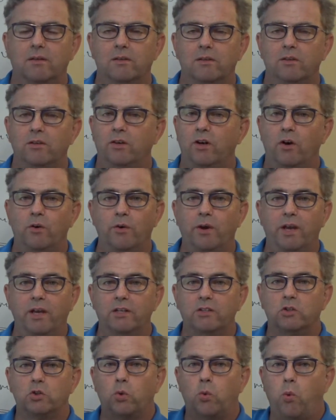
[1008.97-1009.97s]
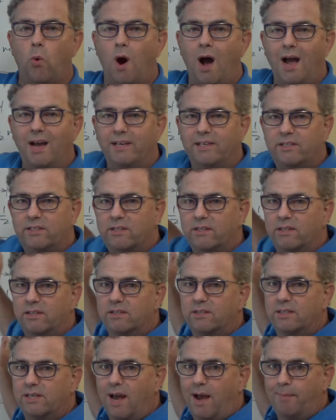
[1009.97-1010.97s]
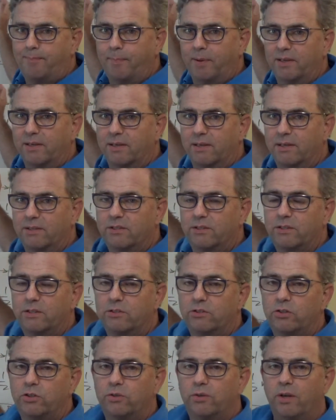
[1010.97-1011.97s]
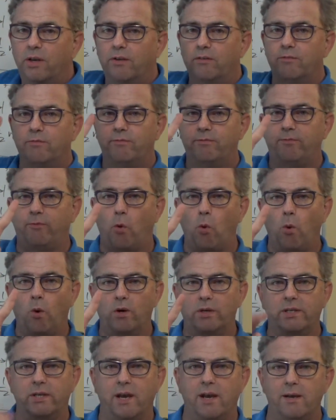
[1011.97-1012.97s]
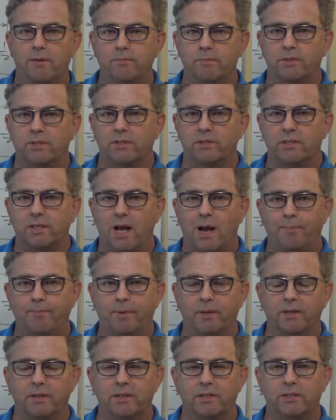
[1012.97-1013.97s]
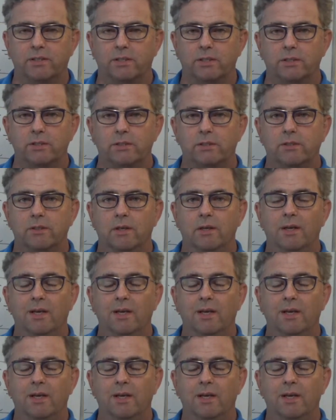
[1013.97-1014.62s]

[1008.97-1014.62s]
you don't get twice the stopping distance, you get 4 times the stopping distance.